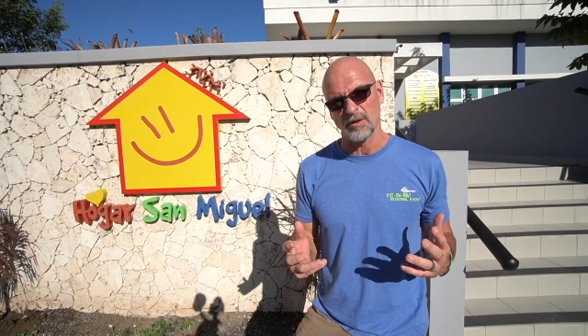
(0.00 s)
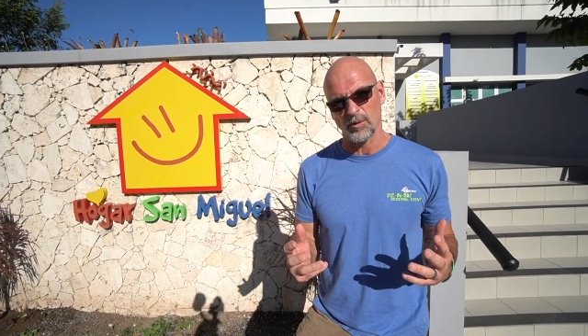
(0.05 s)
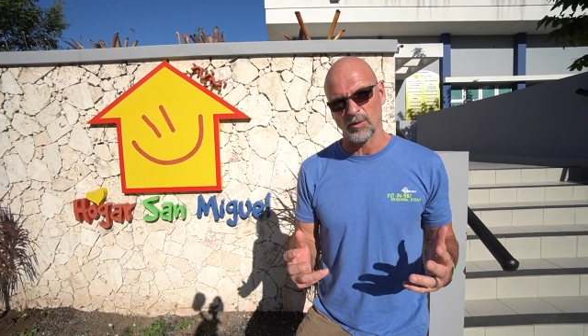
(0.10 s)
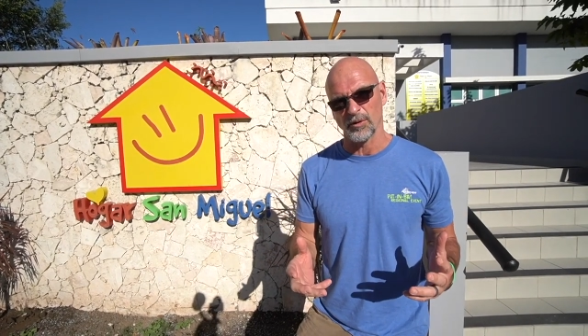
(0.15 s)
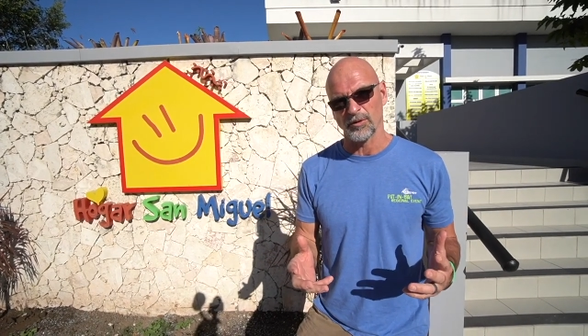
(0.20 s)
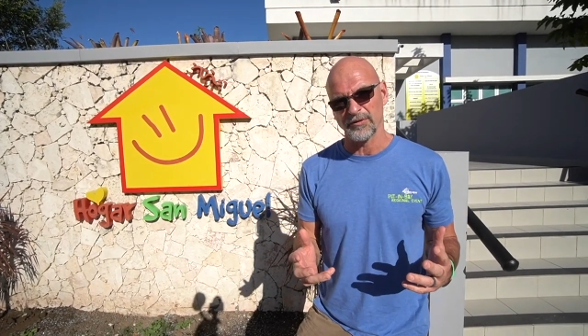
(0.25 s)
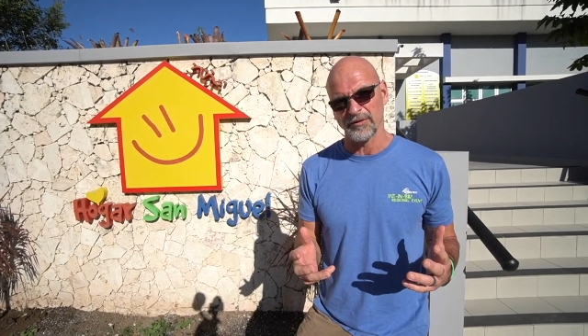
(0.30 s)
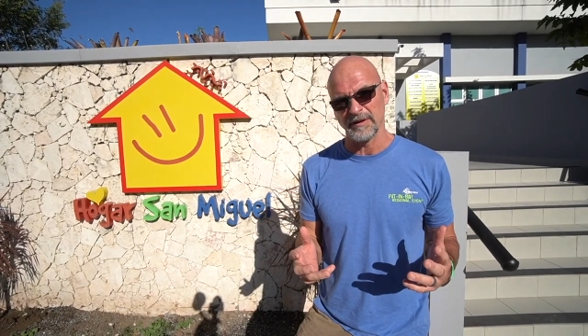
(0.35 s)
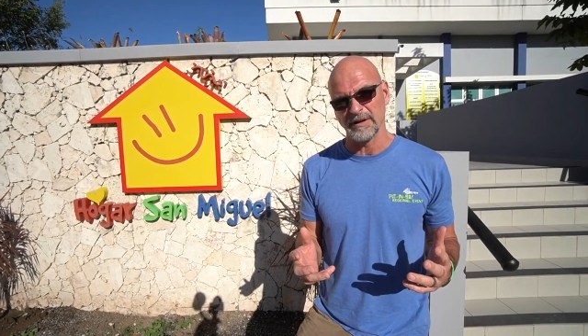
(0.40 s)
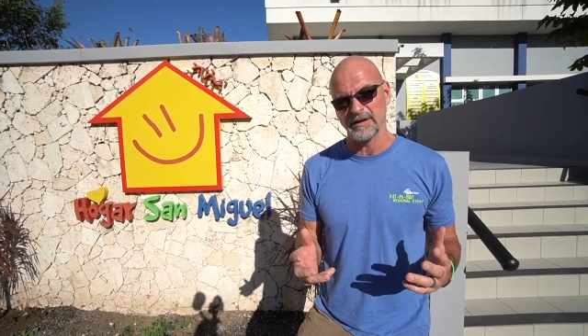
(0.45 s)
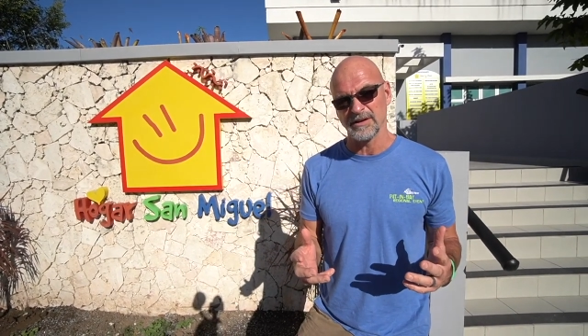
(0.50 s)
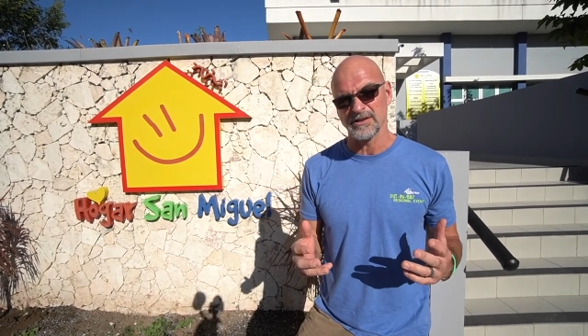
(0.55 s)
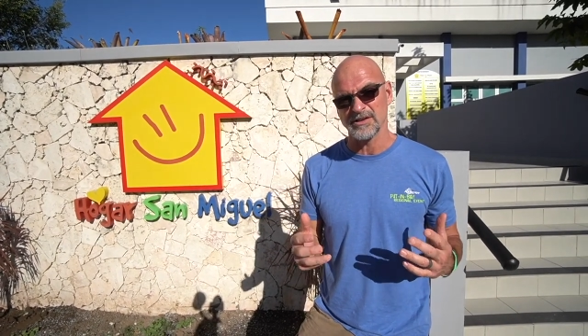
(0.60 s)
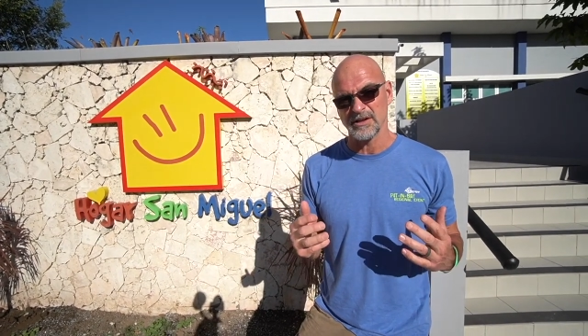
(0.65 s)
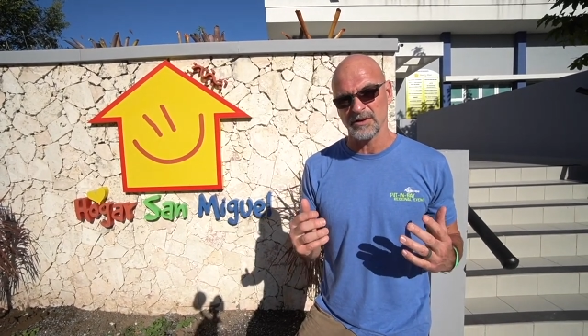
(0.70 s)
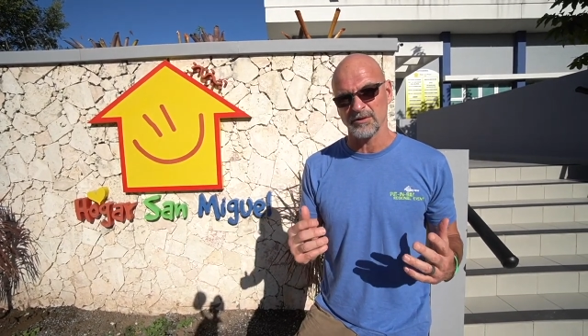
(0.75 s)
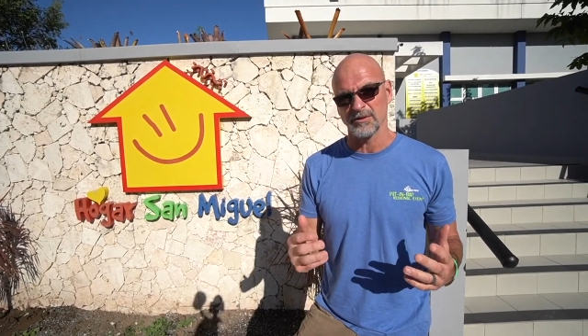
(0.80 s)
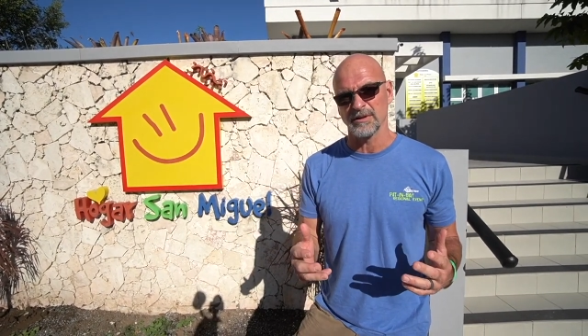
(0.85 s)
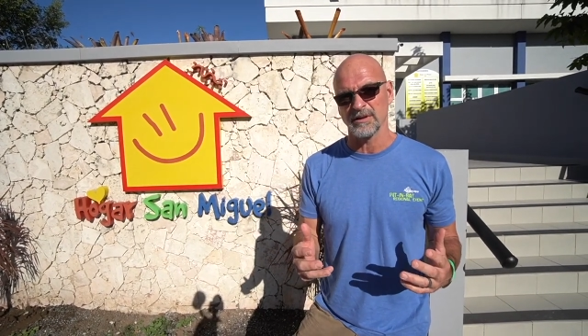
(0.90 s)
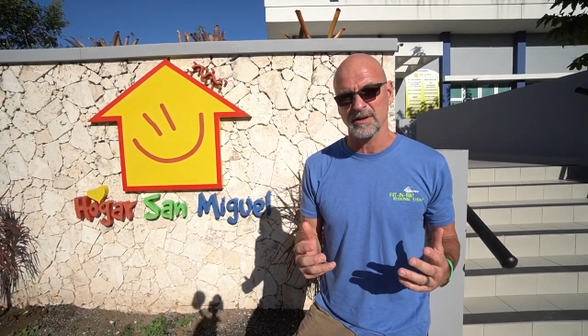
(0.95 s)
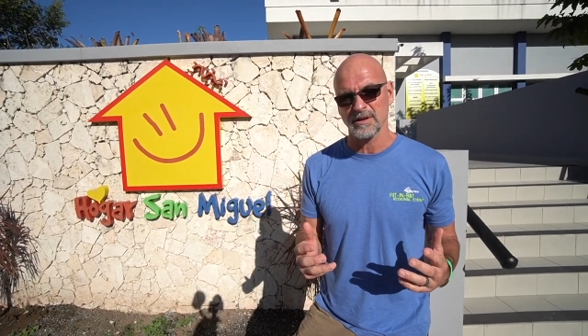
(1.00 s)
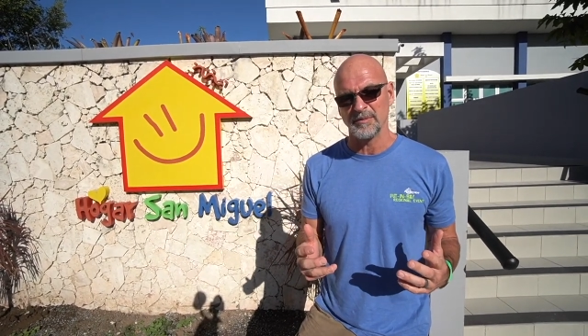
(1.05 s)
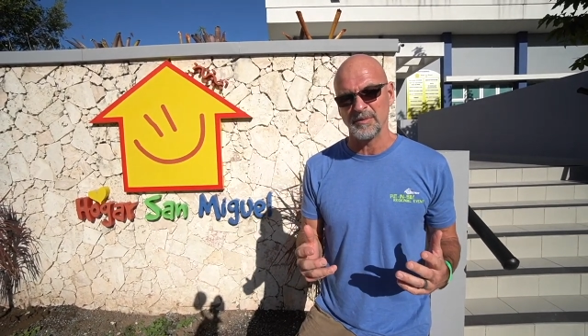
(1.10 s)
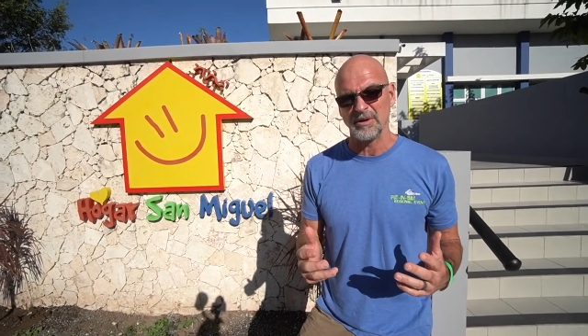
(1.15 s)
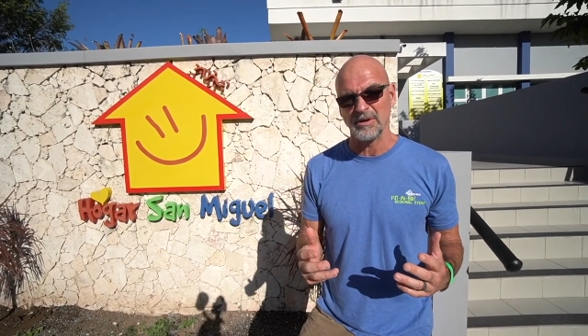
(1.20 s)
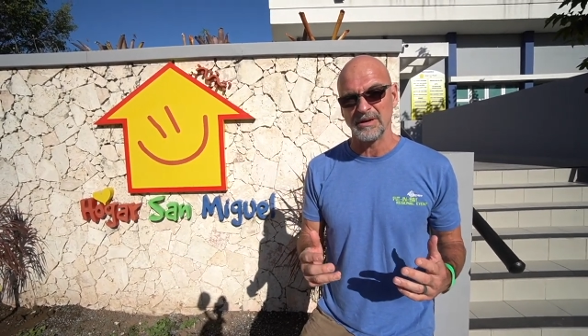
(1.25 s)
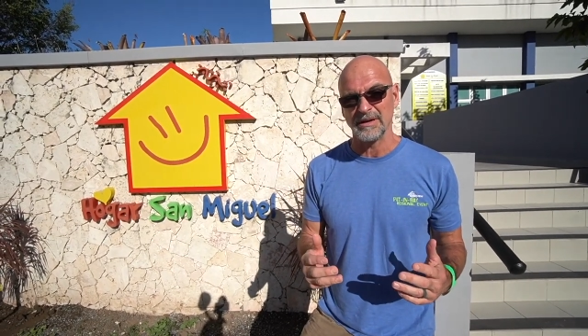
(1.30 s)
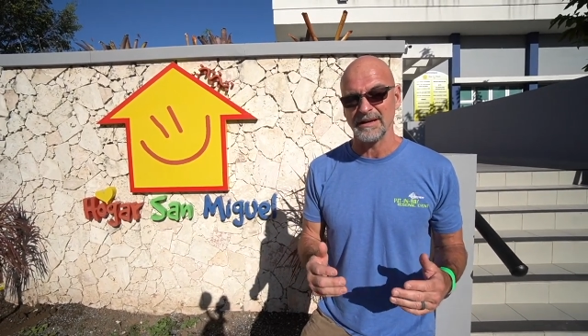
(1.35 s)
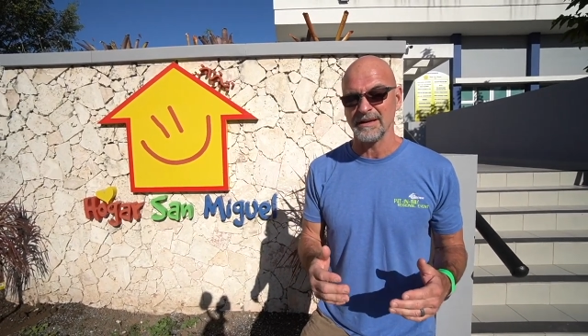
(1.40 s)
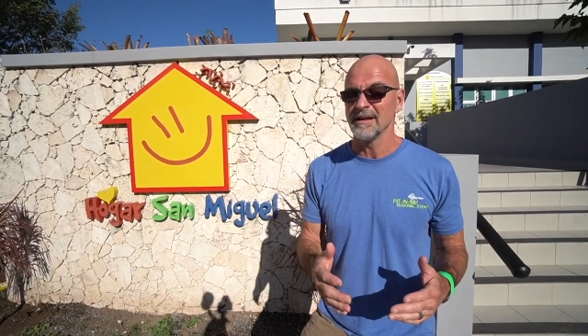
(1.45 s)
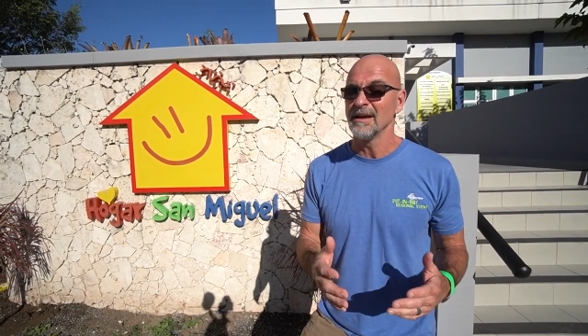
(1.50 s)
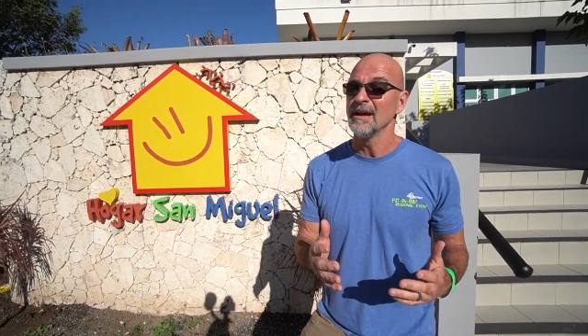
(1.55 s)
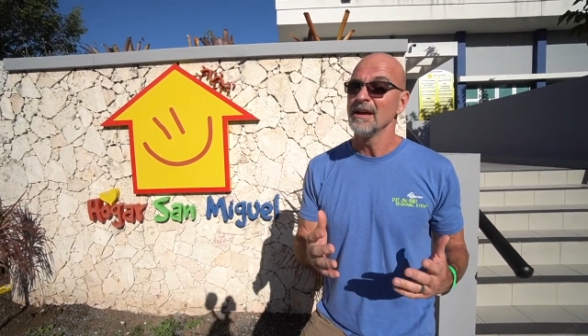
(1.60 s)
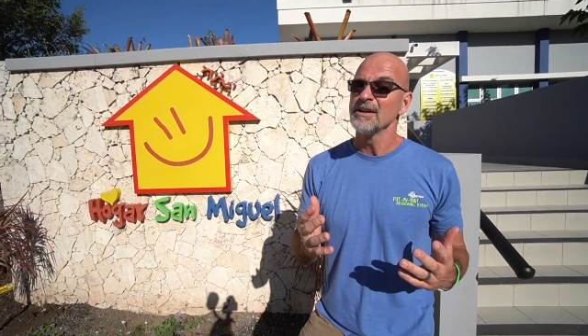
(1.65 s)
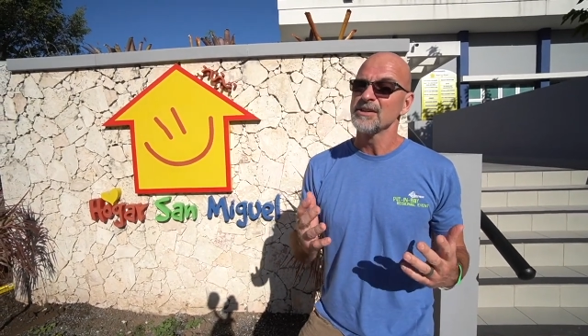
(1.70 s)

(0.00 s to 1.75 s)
orphanage here in the community.